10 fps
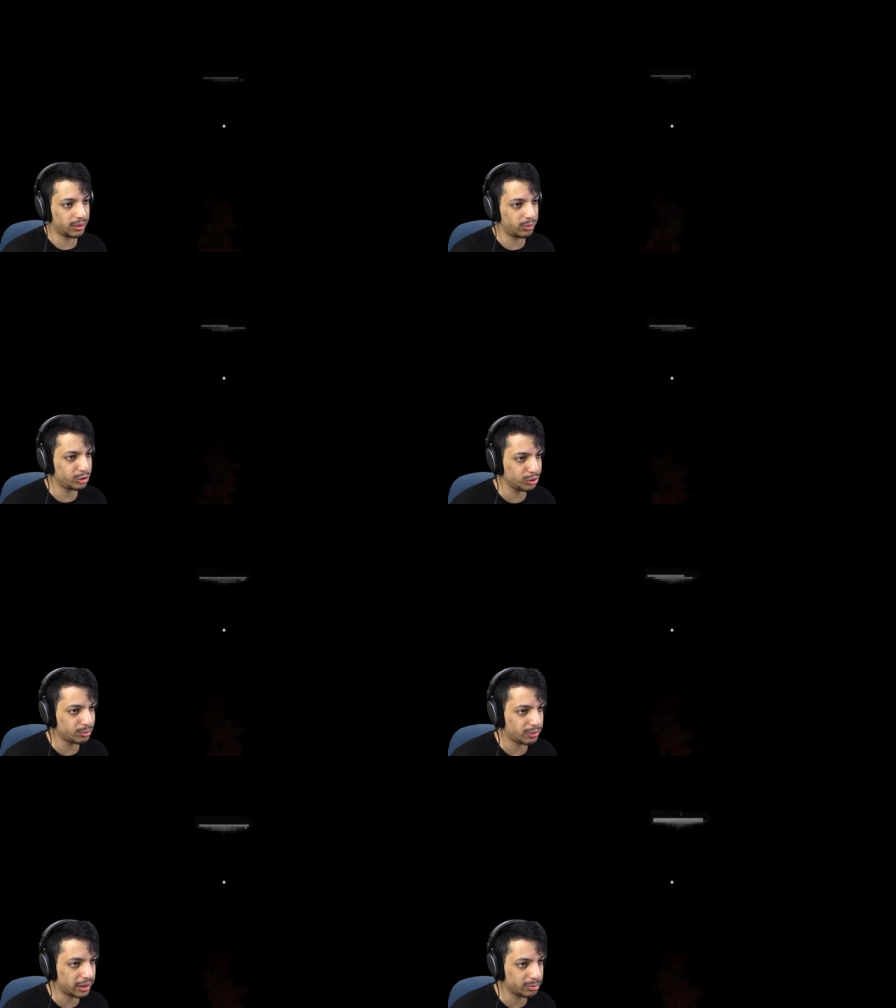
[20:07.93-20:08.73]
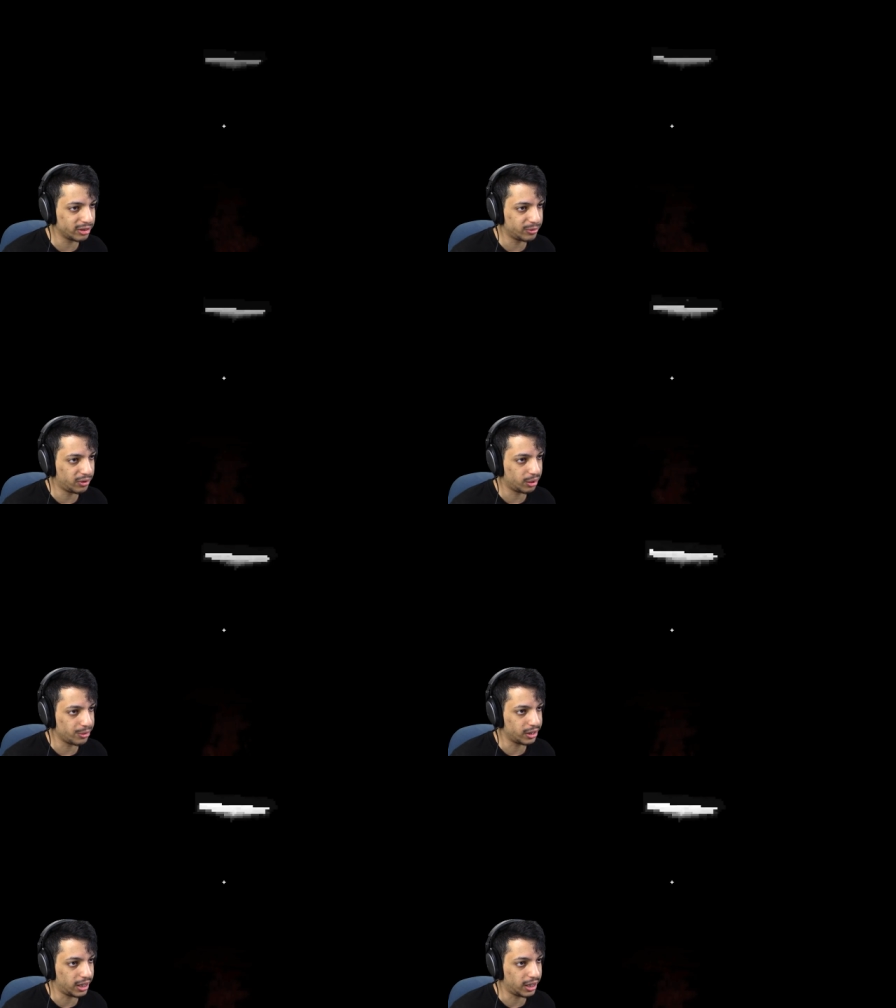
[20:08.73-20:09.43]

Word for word: We should probably follow the